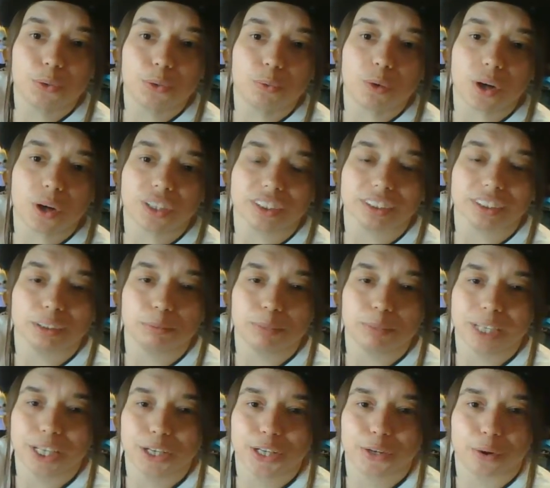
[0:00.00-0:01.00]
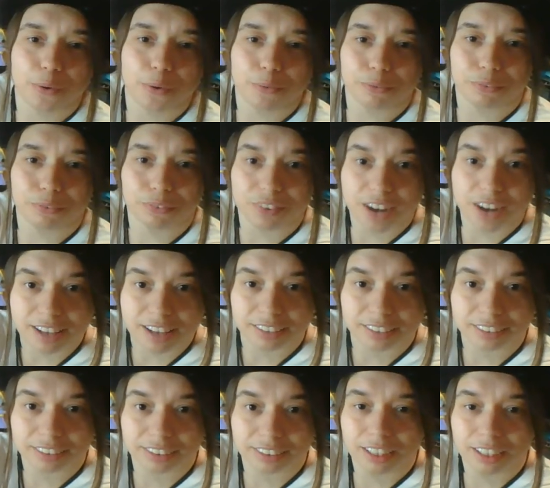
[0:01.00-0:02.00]
want to be your own
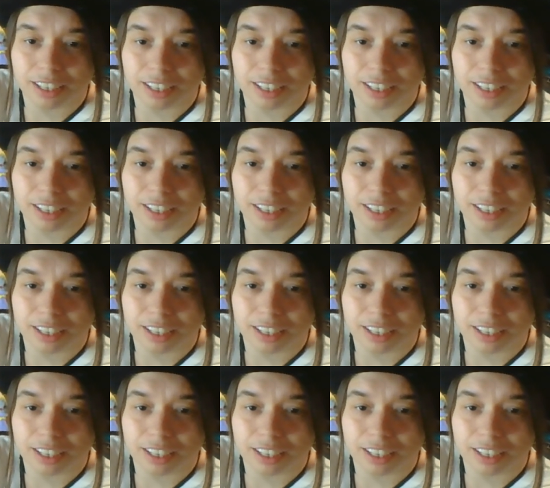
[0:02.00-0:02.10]
friend,